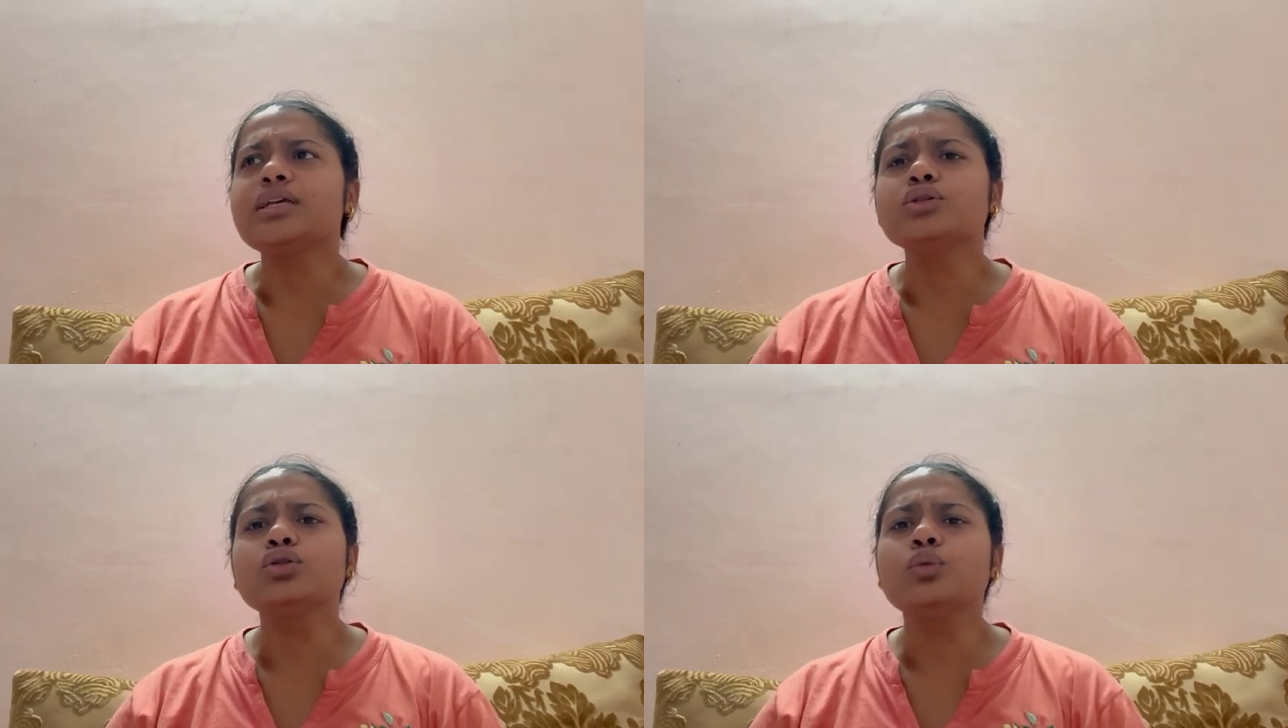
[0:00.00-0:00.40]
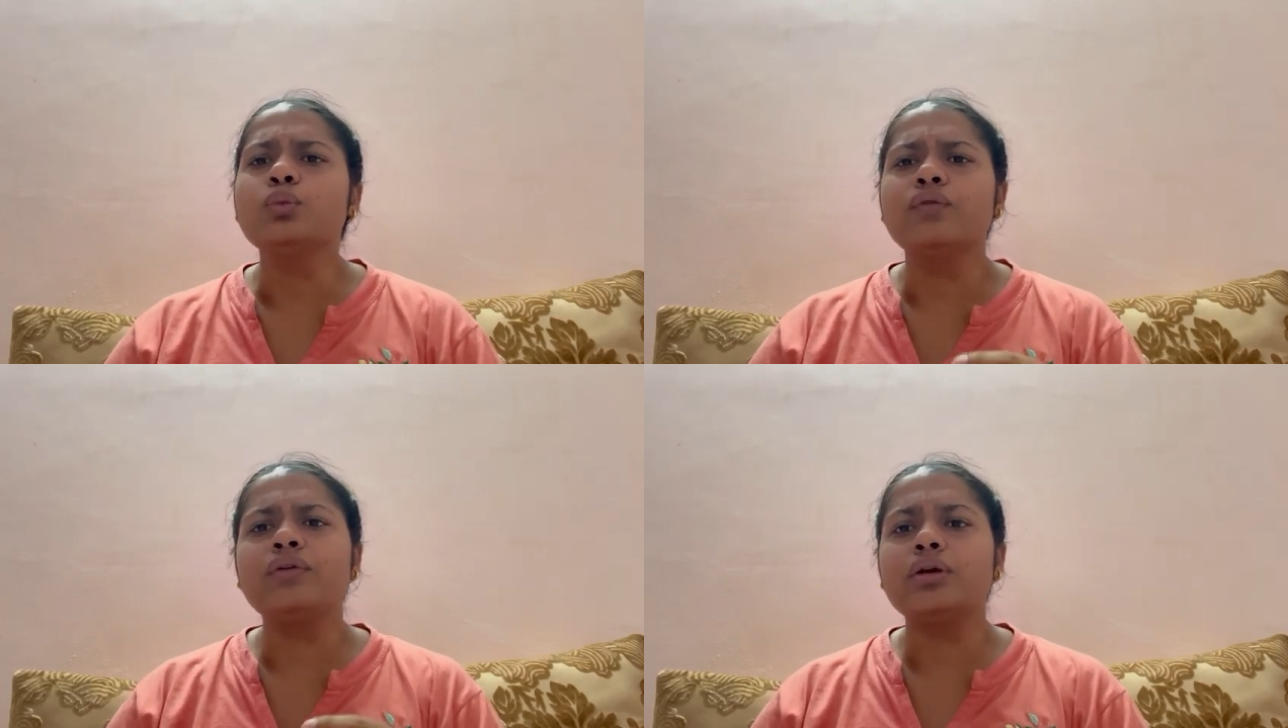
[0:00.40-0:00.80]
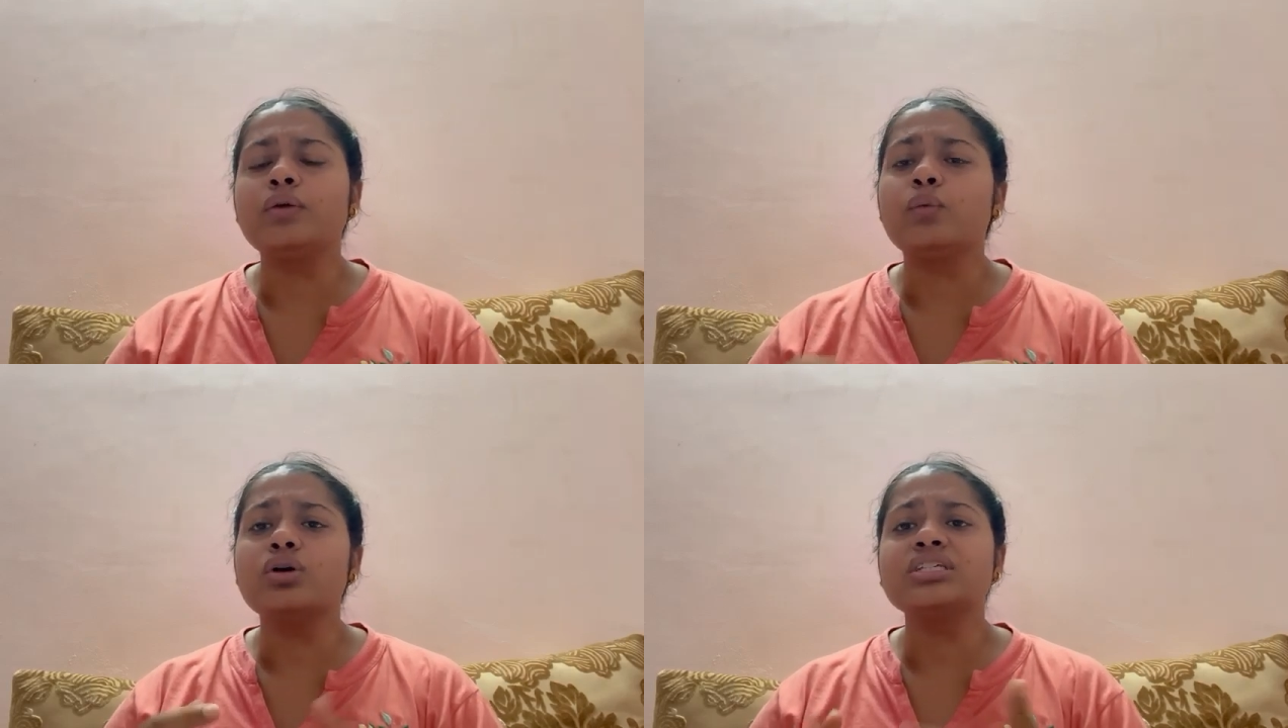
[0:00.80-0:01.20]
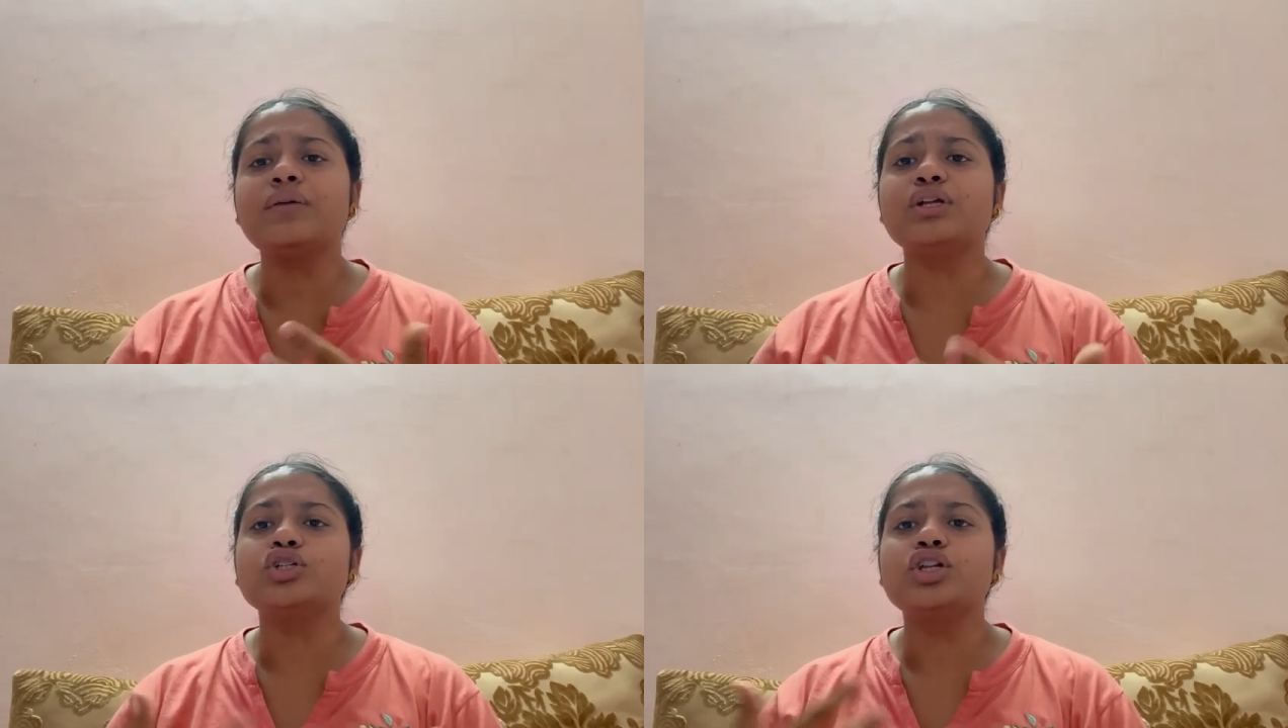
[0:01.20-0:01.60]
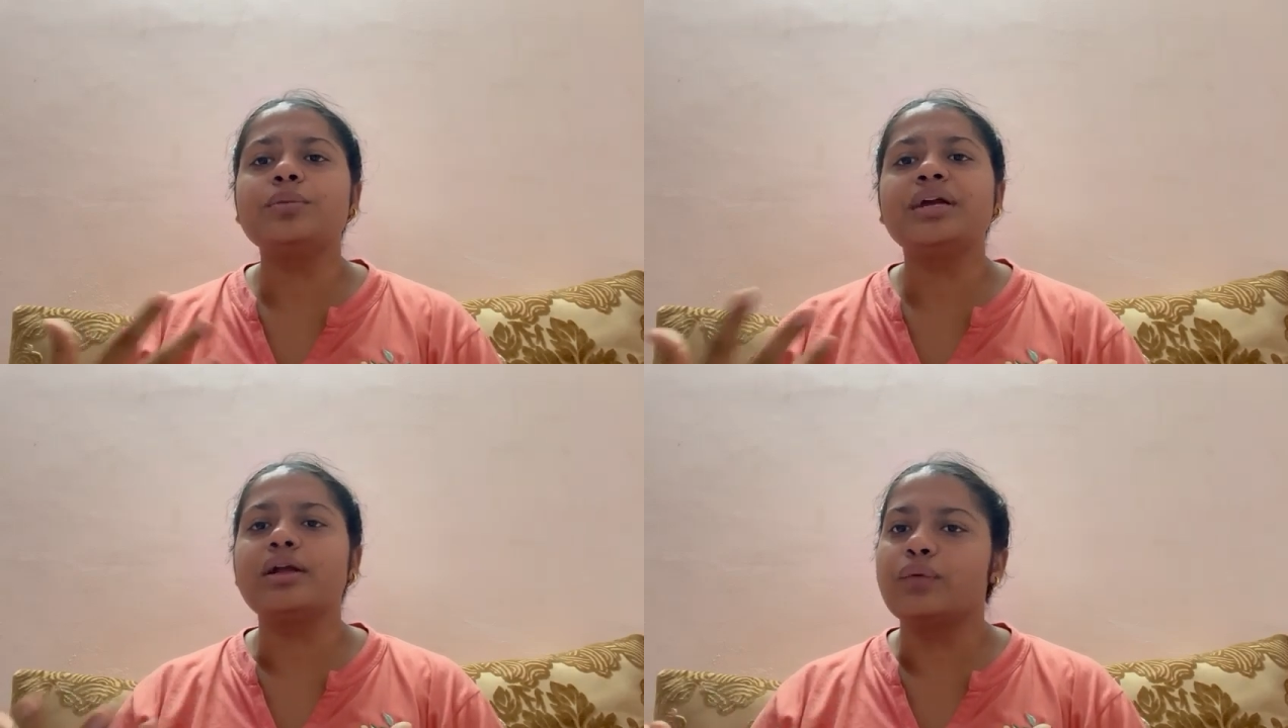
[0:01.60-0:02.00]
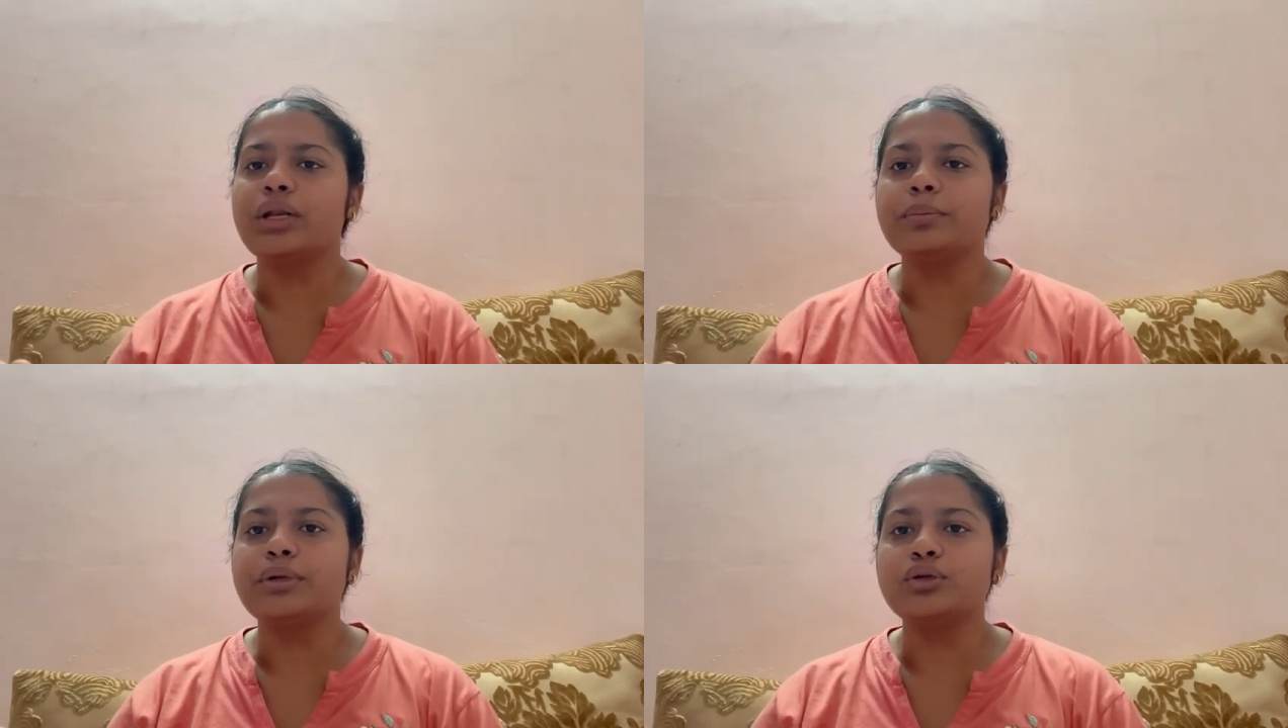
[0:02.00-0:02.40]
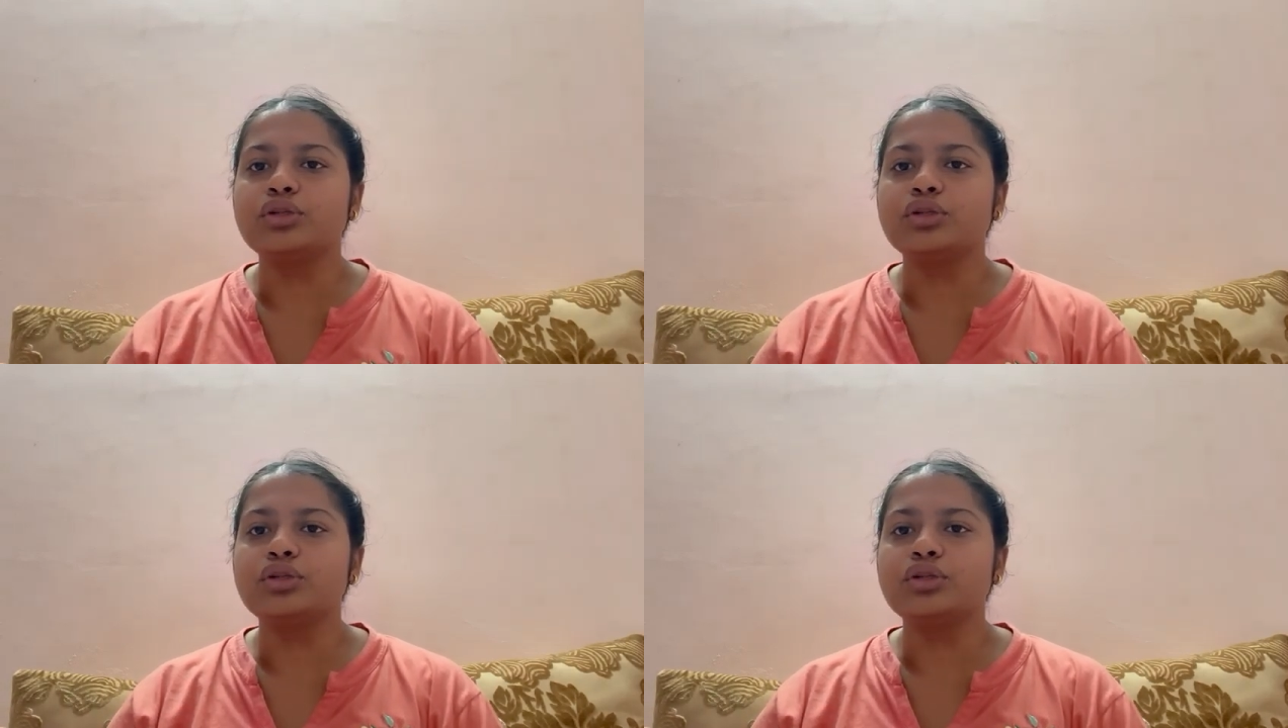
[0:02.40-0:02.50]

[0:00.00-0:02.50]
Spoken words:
So the movie was eventually made available